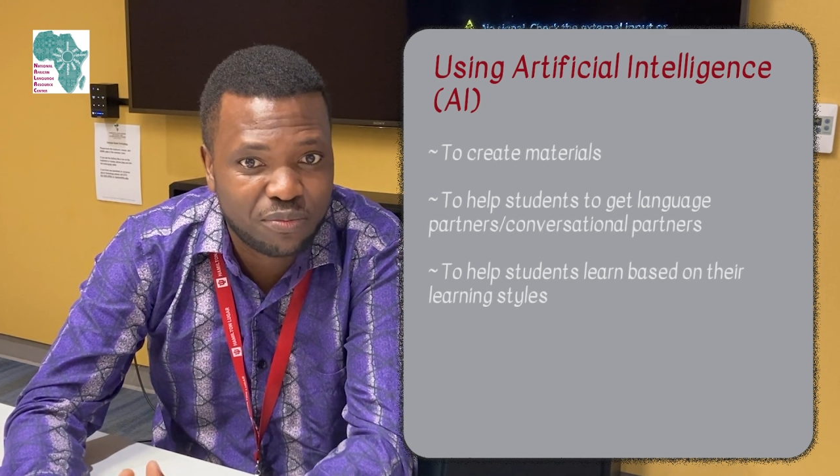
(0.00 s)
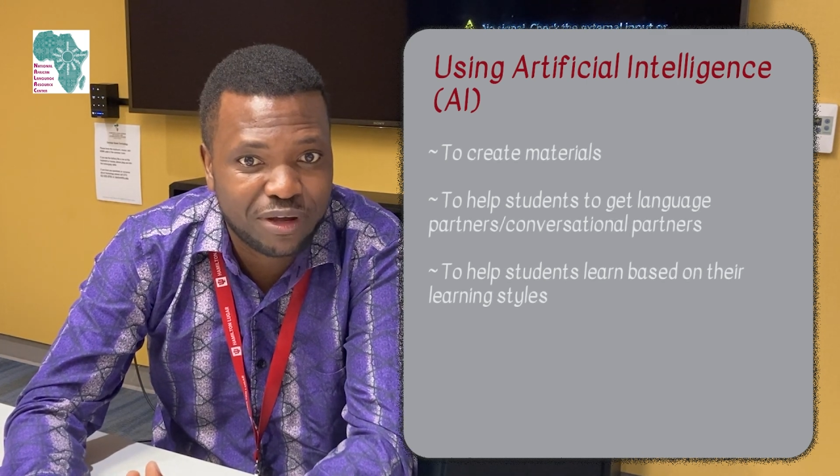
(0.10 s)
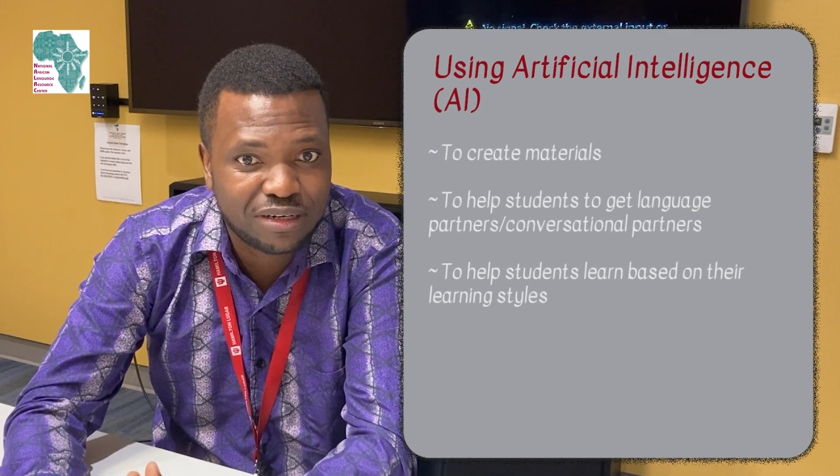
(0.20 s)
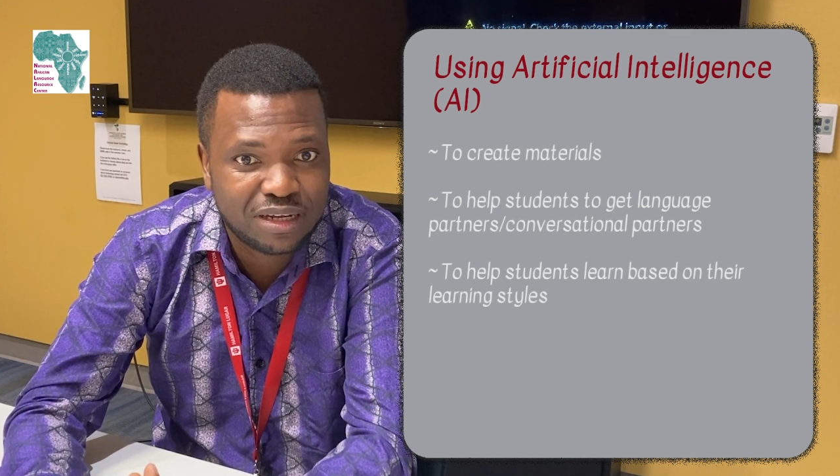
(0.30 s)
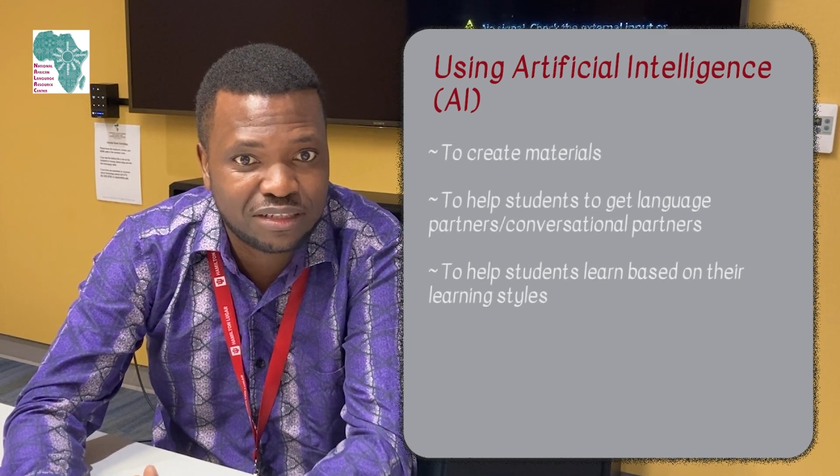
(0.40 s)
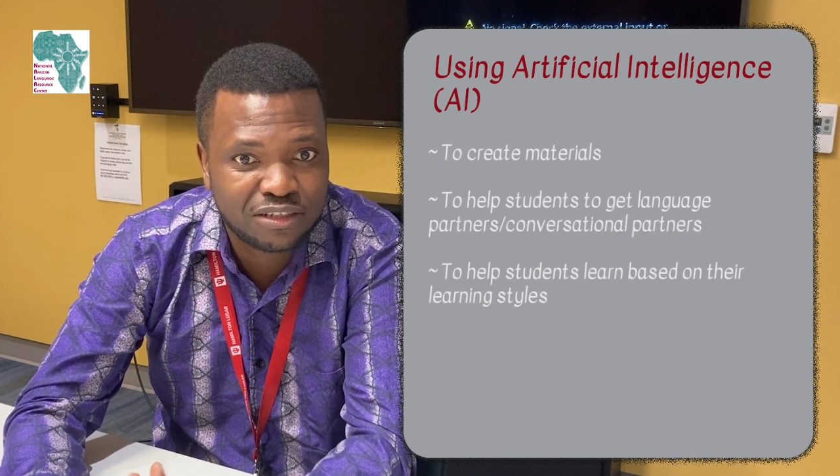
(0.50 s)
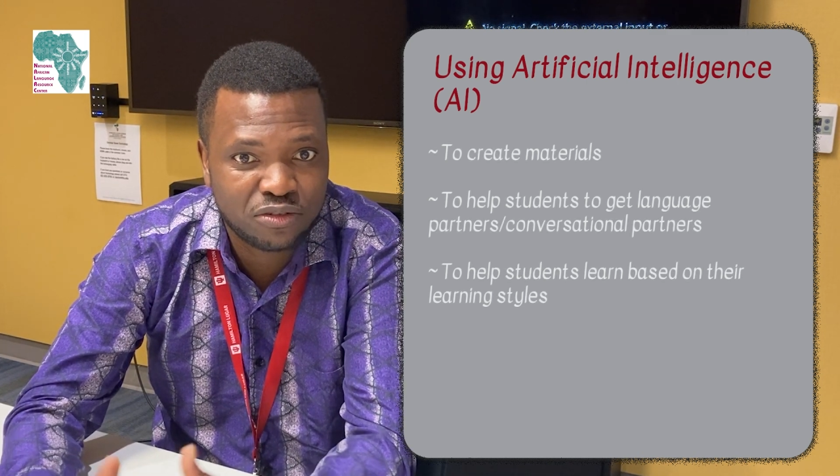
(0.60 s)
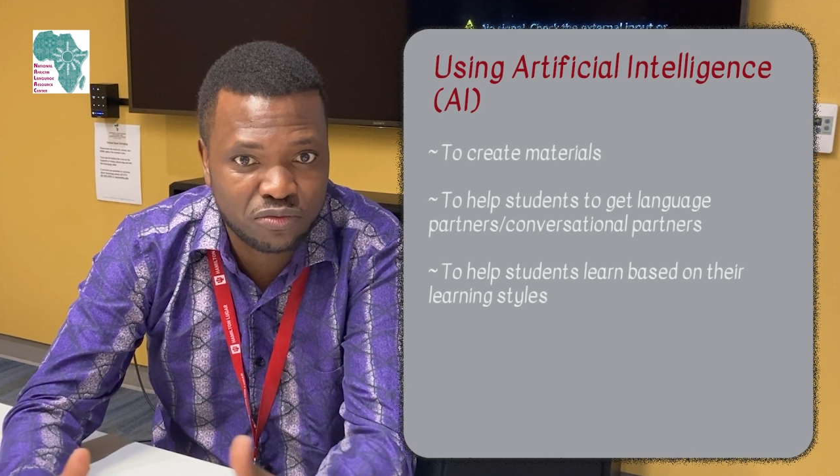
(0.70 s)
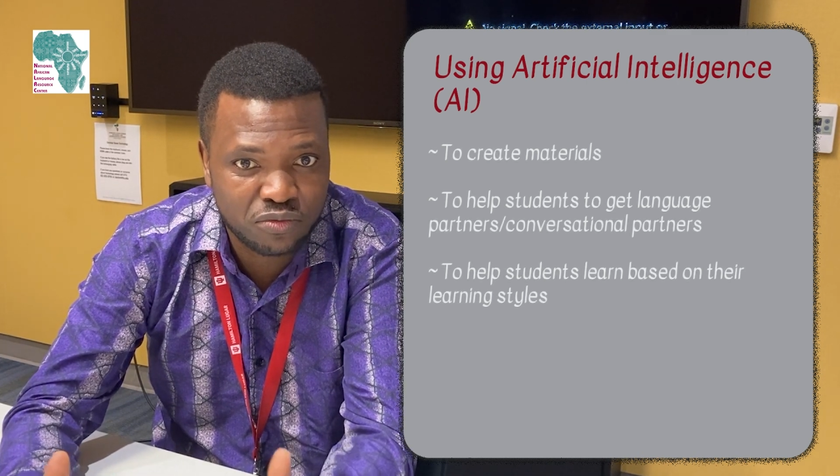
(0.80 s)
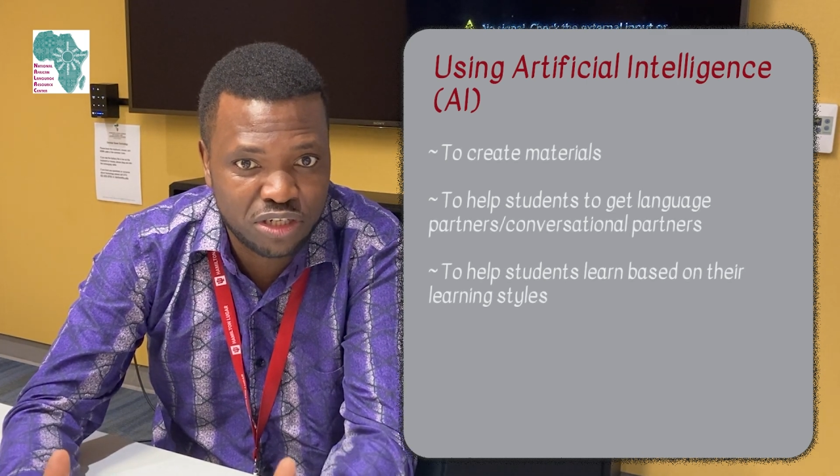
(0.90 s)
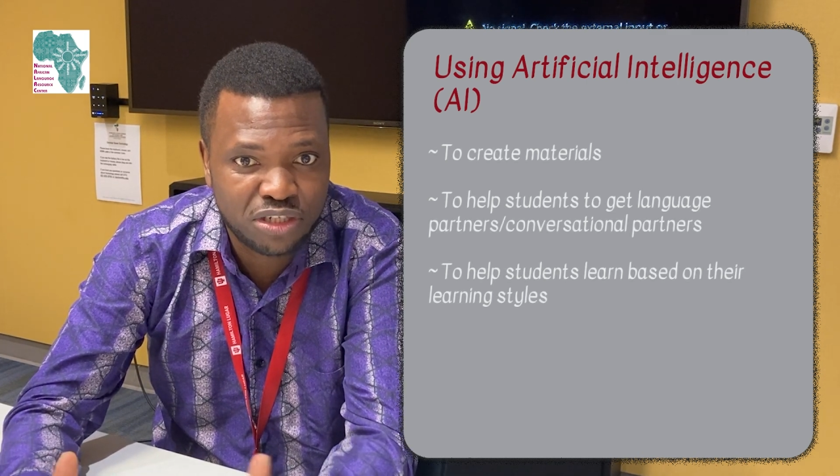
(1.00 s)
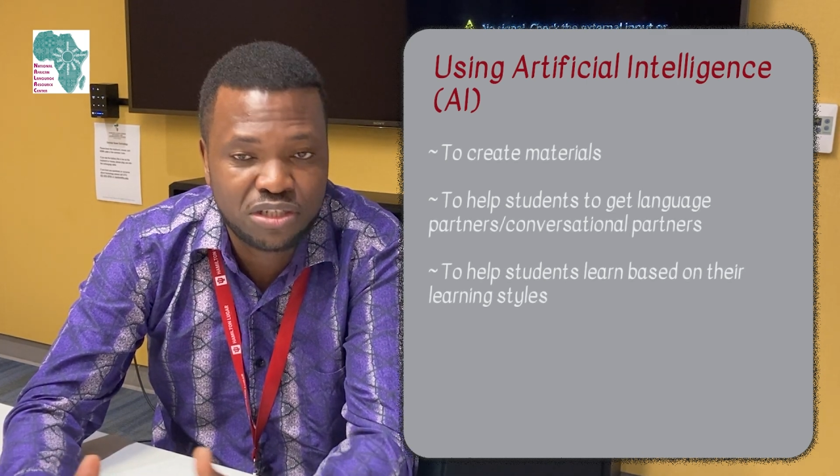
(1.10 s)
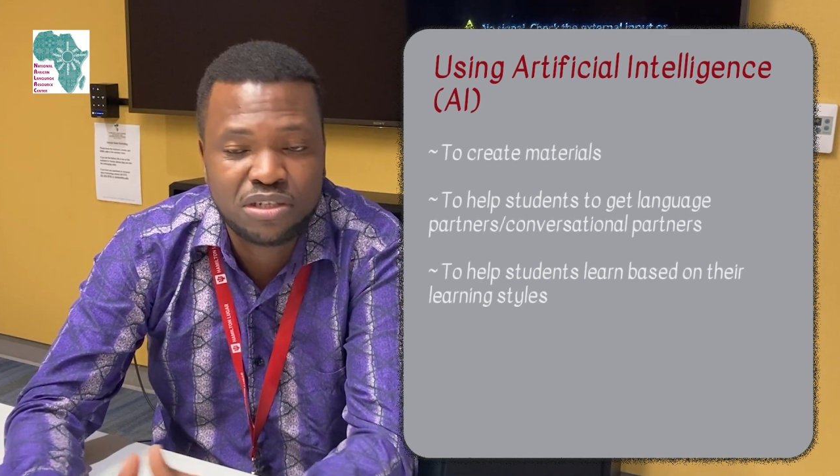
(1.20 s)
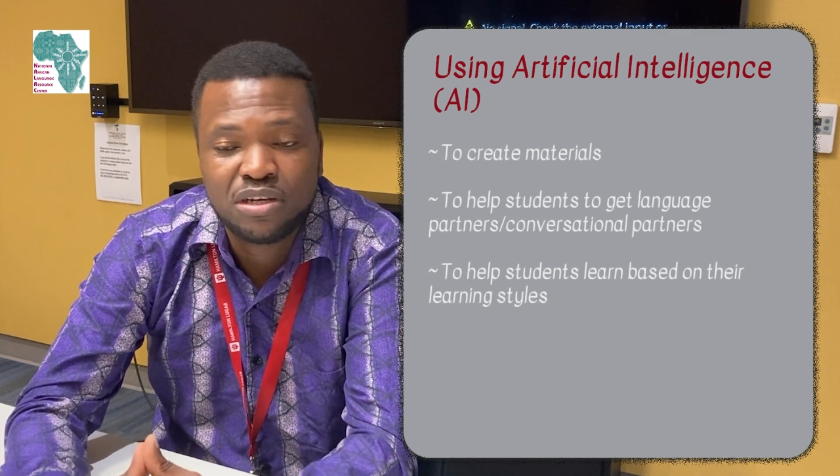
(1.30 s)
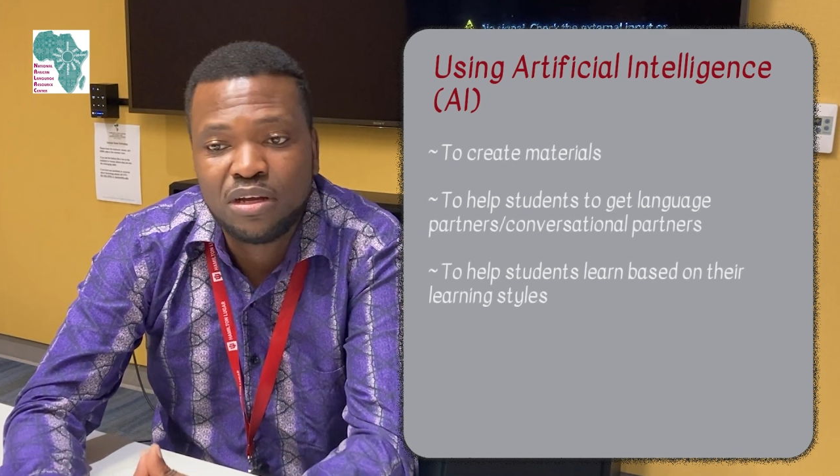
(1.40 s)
partners as you wish.